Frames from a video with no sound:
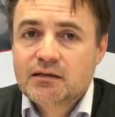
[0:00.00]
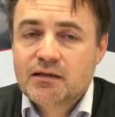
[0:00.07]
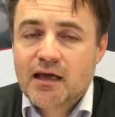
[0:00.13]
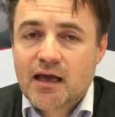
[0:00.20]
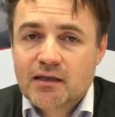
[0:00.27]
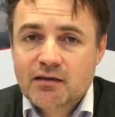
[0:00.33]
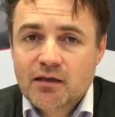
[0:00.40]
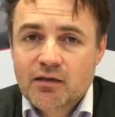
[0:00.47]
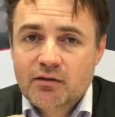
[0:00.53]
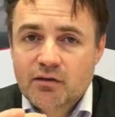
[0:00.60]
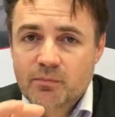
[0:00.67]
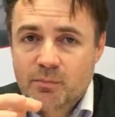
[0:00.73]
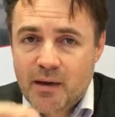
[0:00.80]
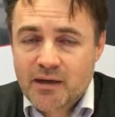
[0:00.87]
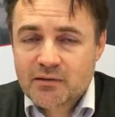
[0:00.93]
that
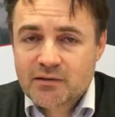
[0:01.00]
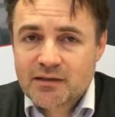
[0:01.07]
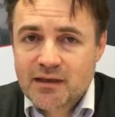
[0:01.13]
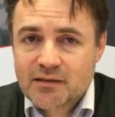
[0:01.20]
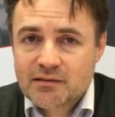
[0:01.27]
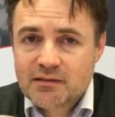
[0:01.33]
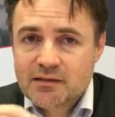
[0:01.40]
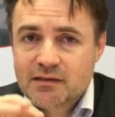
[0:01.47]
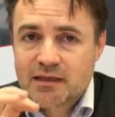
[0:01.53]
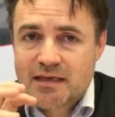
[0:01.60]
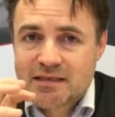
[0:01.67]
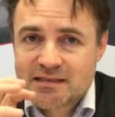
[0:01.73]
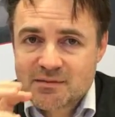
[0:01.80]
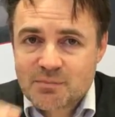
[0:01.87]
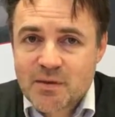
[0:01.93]
the Biodentine
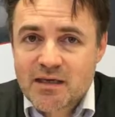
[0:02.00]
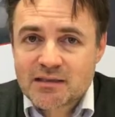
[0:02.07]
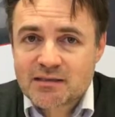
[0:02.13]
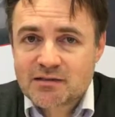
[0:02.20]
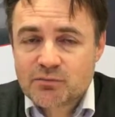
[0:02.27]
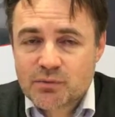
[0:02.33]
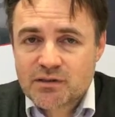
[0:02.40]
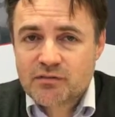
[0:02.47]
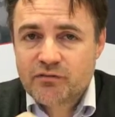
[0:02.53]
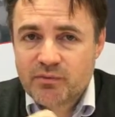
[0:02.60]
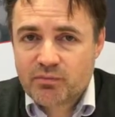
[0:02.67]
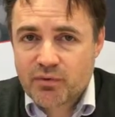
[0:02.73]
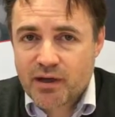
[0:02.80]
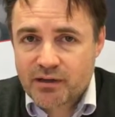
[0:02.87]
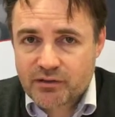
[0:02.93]
is mixed with a
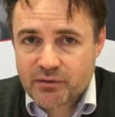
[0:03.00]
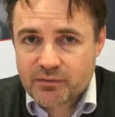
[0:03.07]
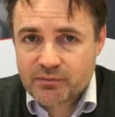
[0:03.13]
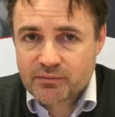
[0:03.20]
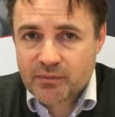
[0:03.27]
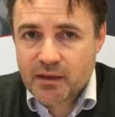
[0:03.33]
vibrator.